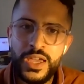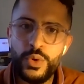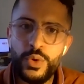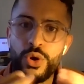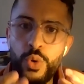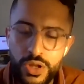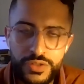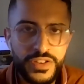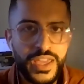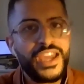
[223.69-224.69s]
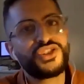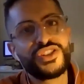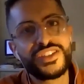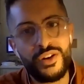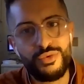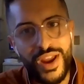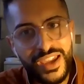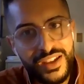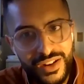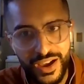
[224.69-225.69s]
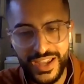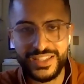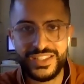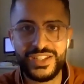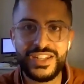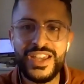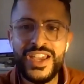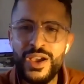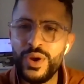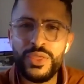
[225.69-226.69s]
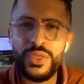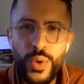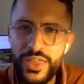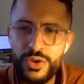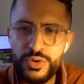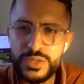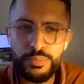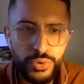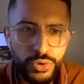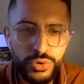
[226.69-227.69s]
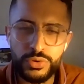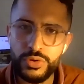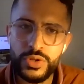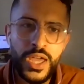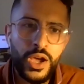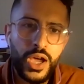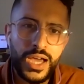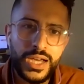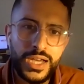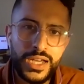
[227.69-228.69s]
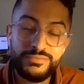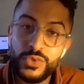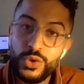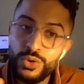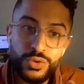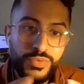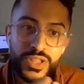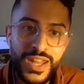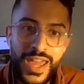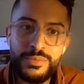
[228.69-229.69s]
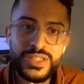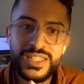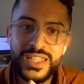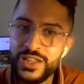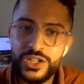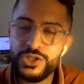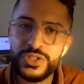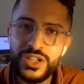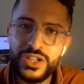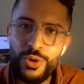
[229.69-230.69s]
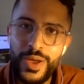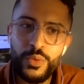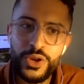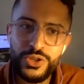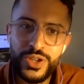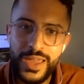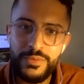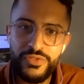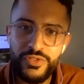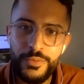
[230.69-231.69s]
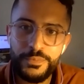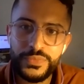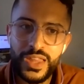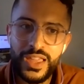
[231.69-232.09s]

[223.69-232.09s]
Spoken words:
When your qualifications aren't recognized, and when the weather is brutal, or the neighbors yell at you to go back where you came from.